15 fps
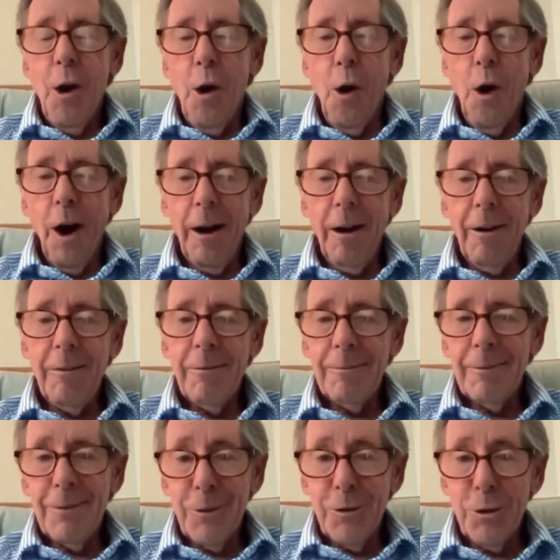are
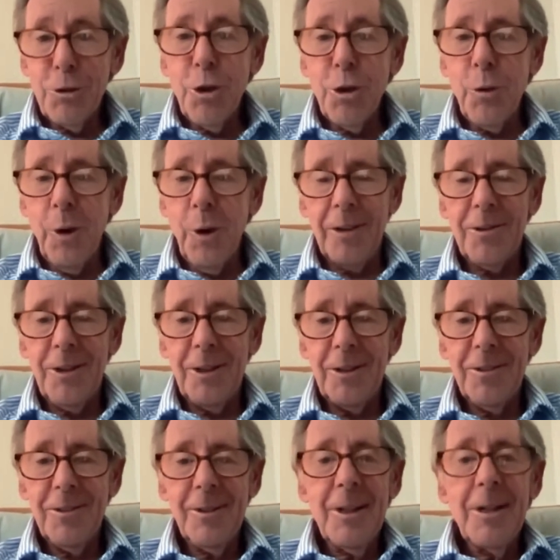2
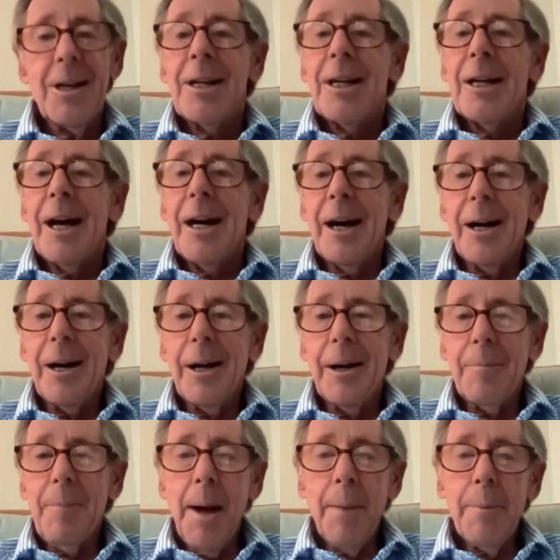questions.
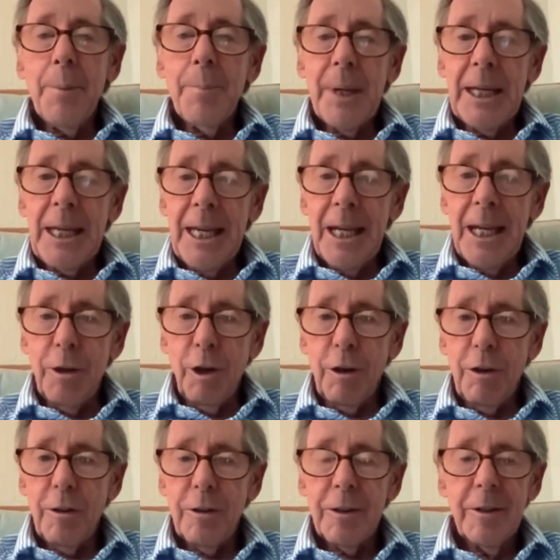I'm a
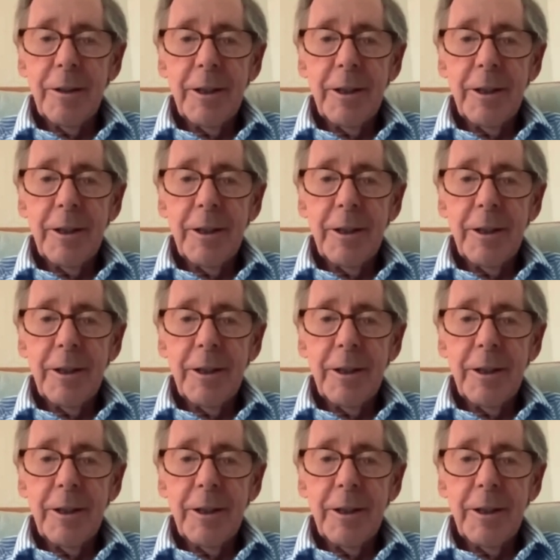beginner.